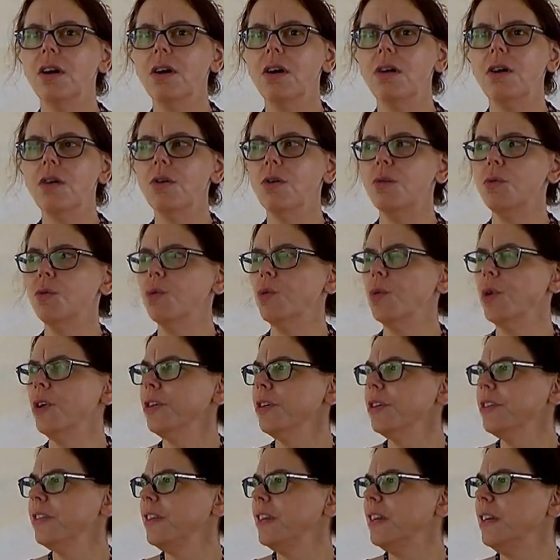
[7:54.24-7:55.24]
Oh,
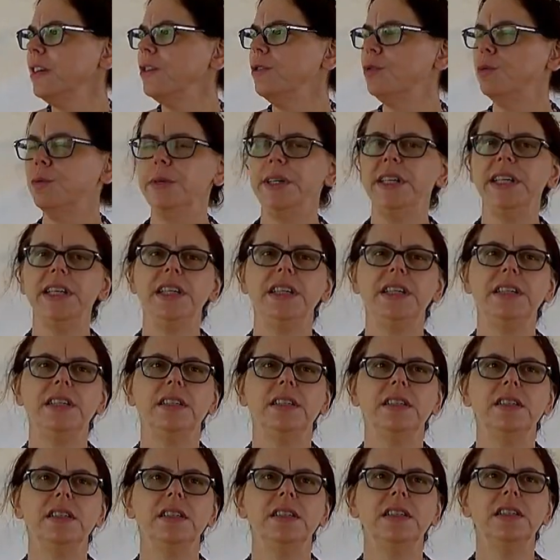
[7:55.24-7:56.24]
worthy queen,
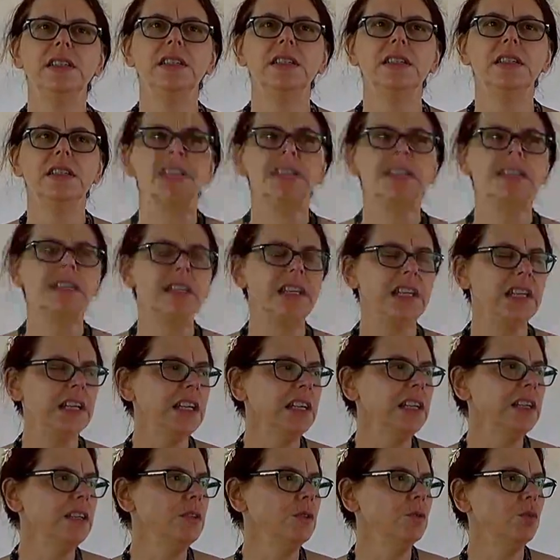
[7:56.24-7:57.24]

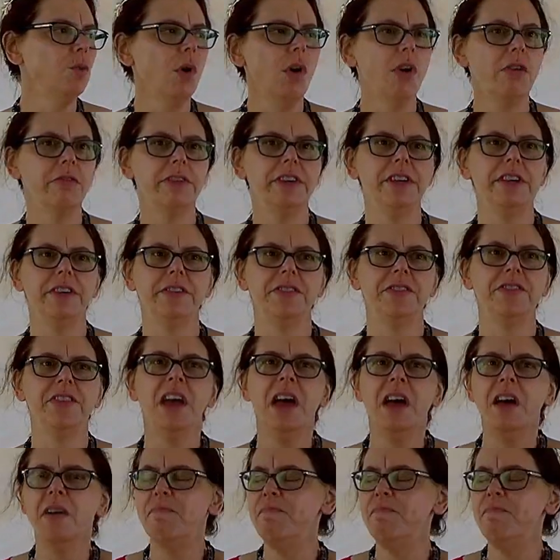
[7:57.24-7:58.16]
keen warriors,